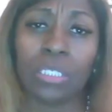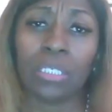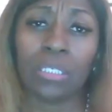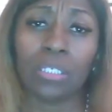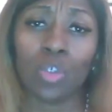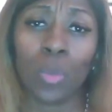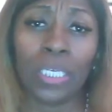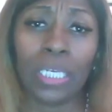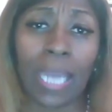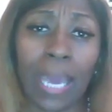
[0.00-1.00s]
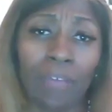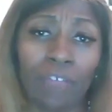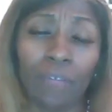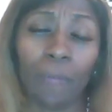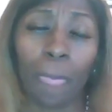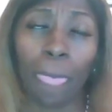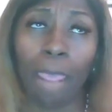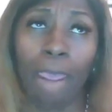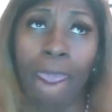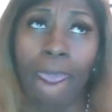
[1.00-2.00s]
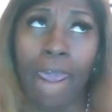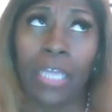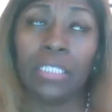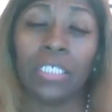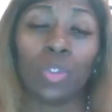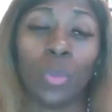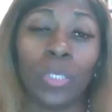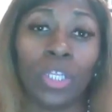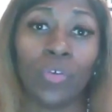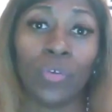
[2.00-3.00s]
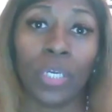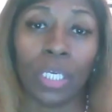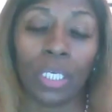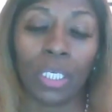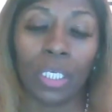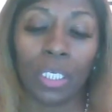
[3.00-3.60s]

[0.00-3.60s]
sentenced to 20 to life. He did 23.